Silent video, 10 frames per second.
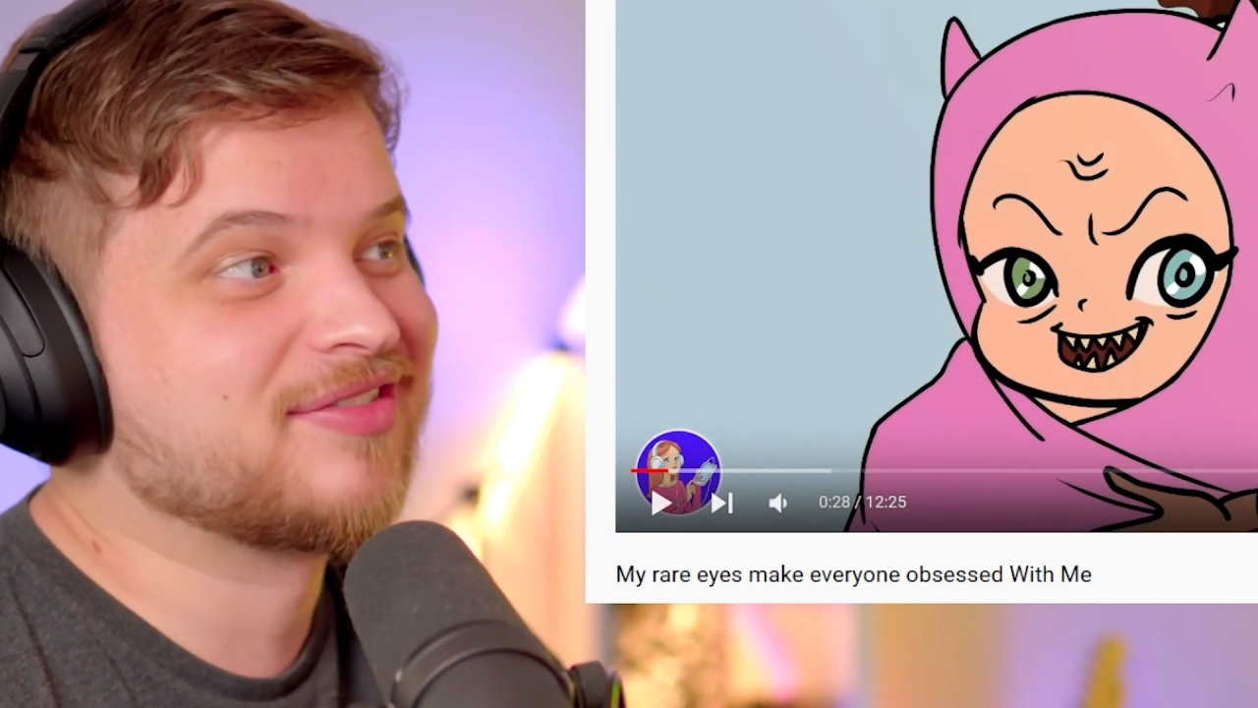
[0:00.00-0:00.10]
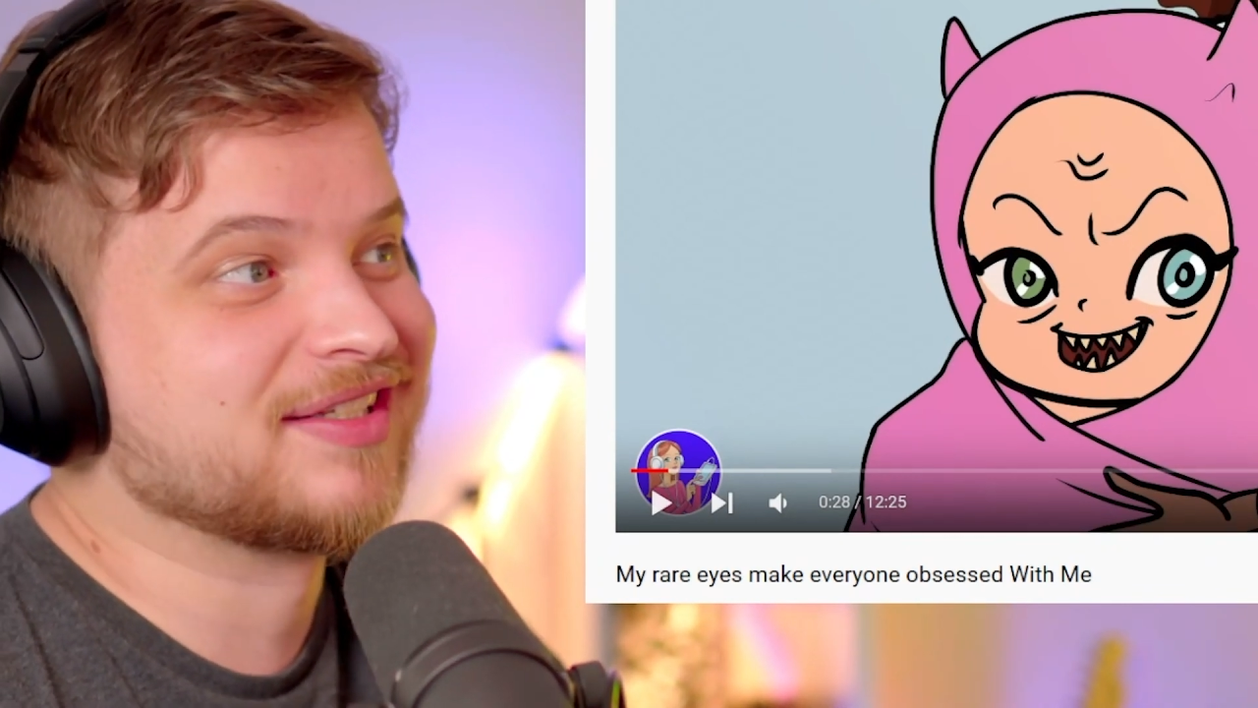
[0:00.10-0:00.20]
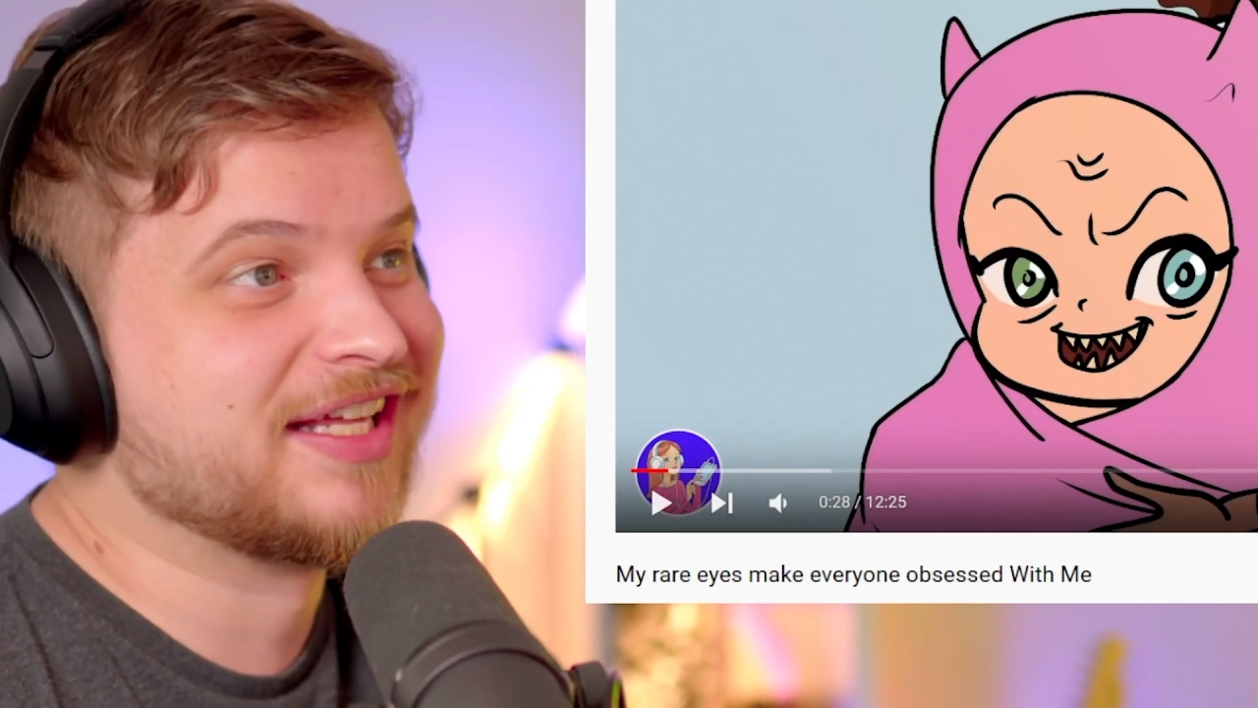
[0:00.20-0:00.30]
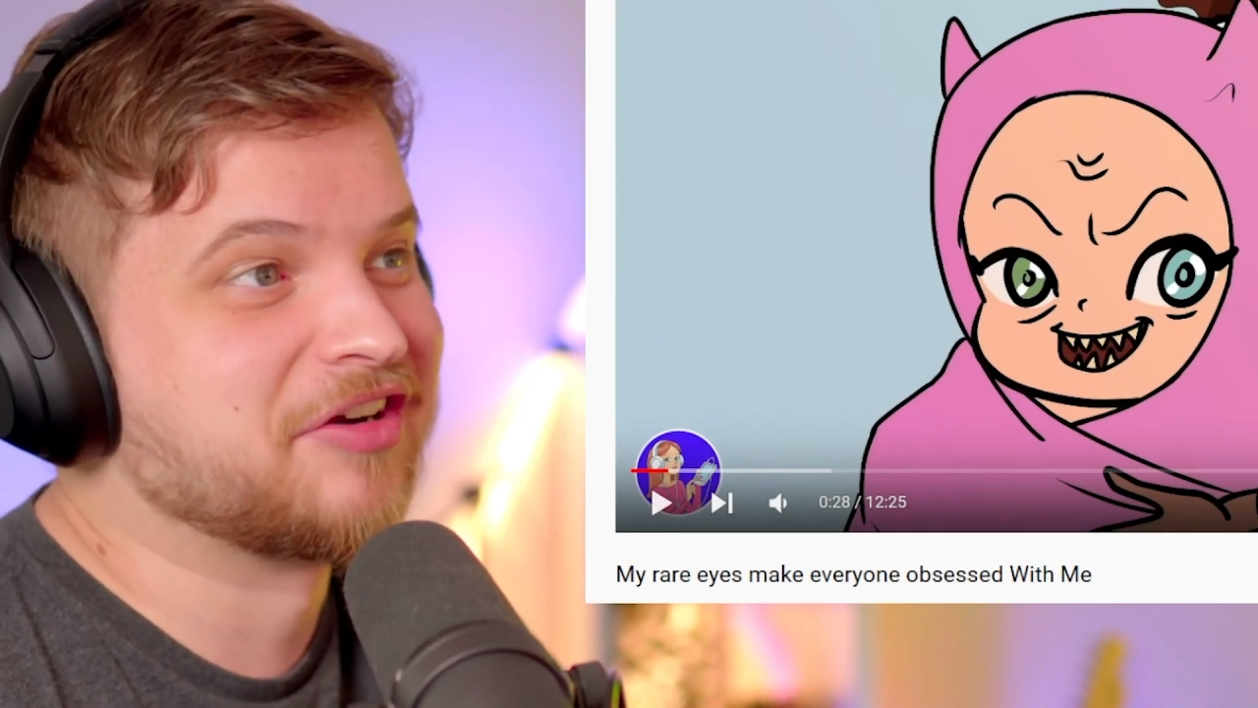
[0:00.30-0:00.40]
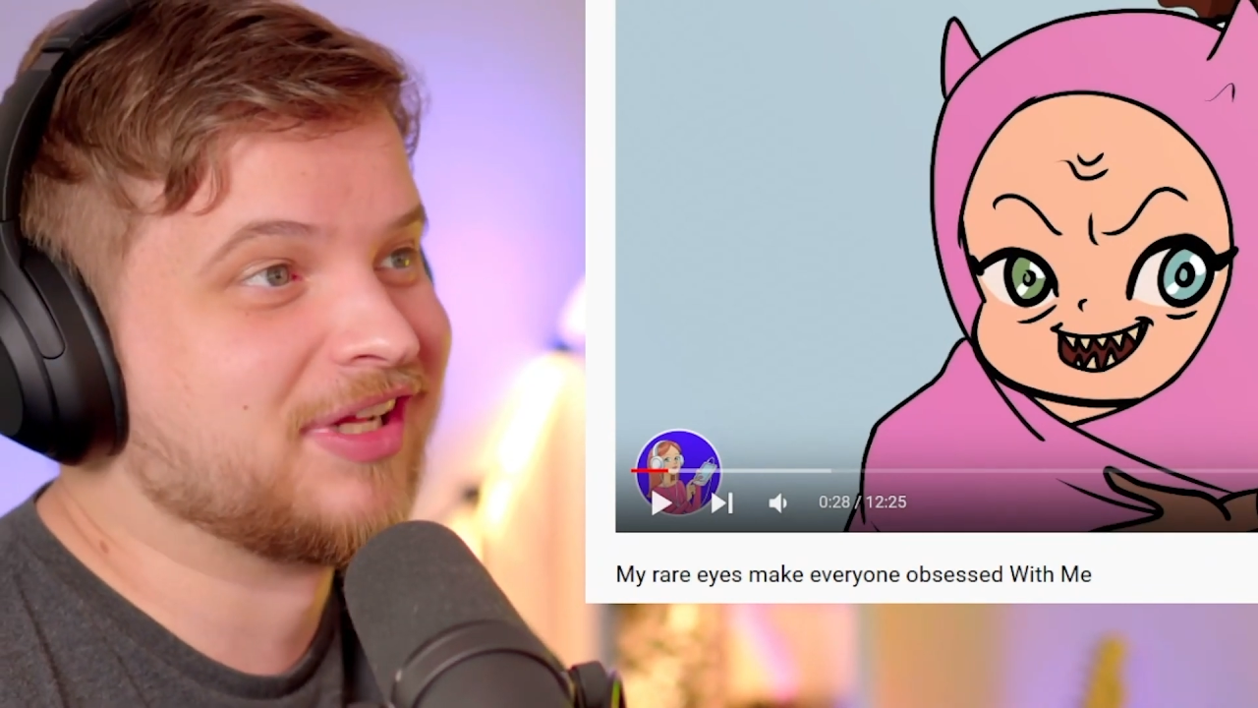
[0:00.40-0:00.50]
to
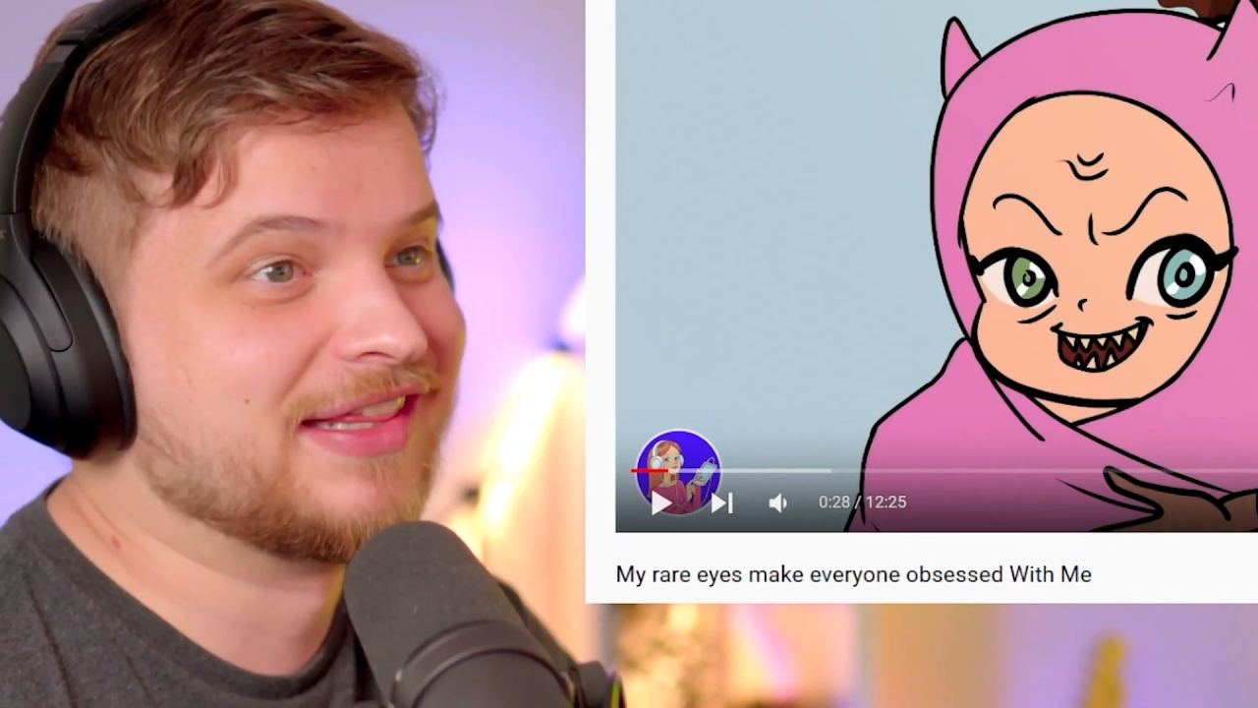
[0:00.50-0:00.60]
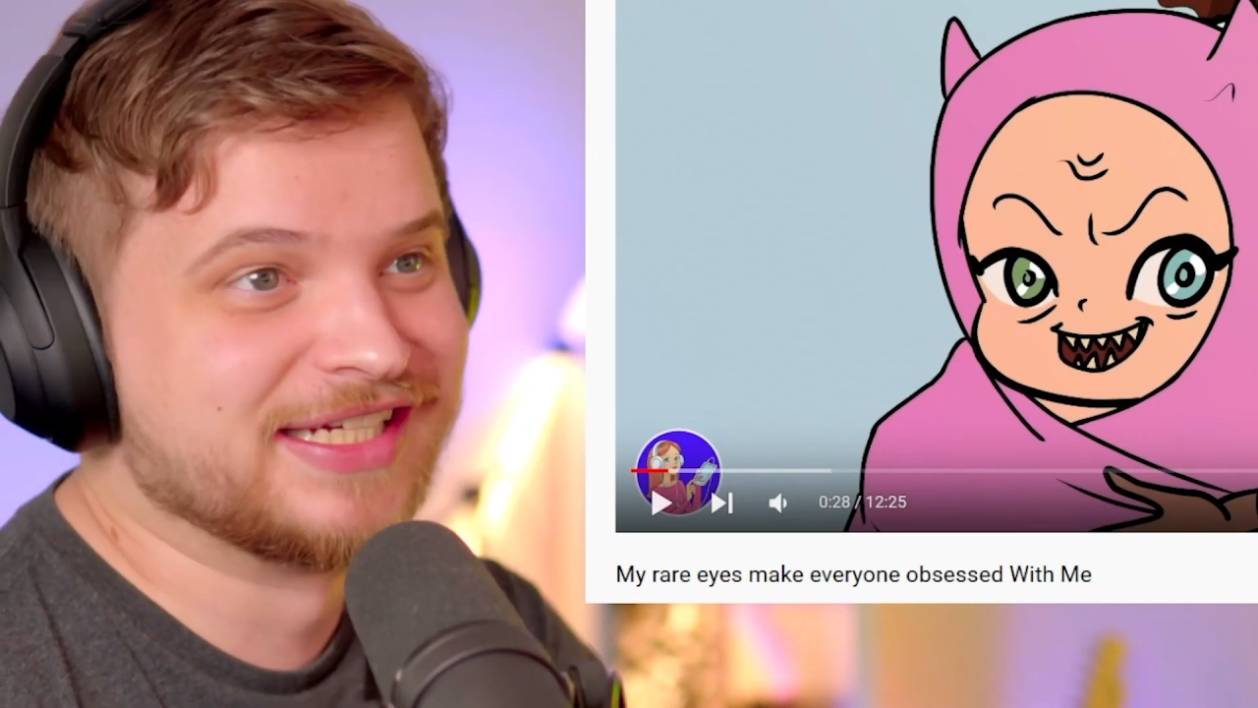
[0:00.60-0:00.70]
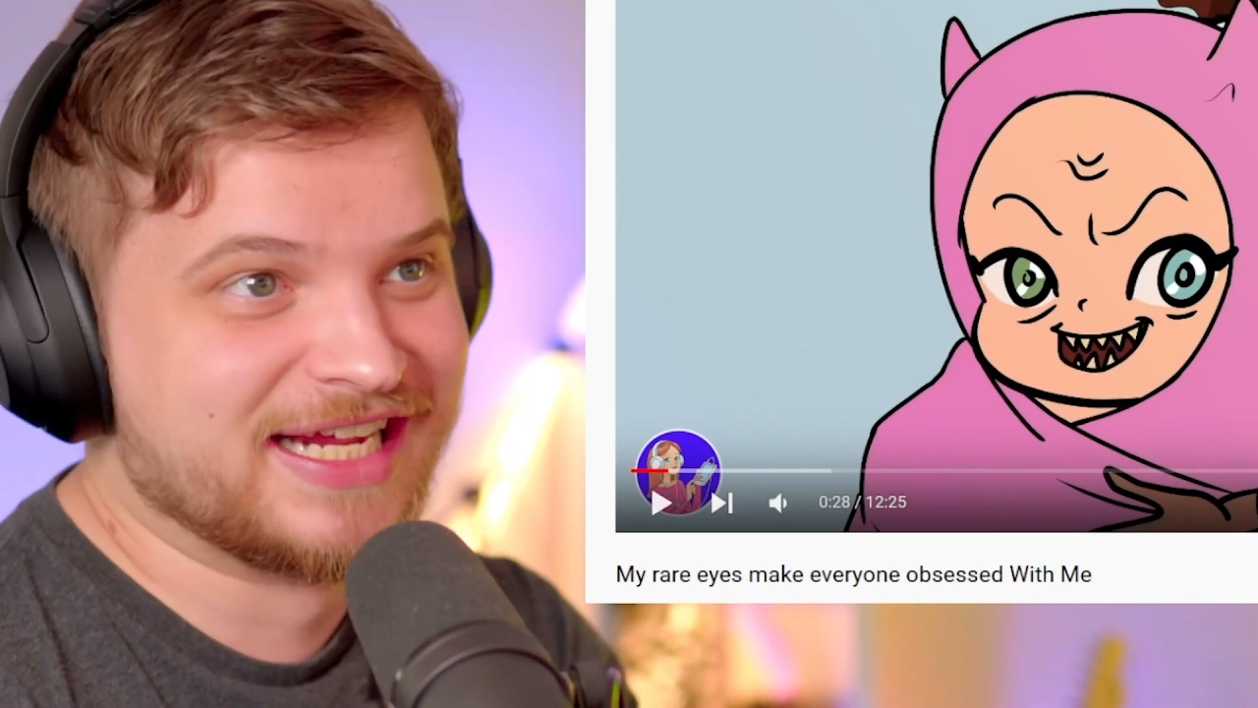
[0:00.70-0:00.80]
literally the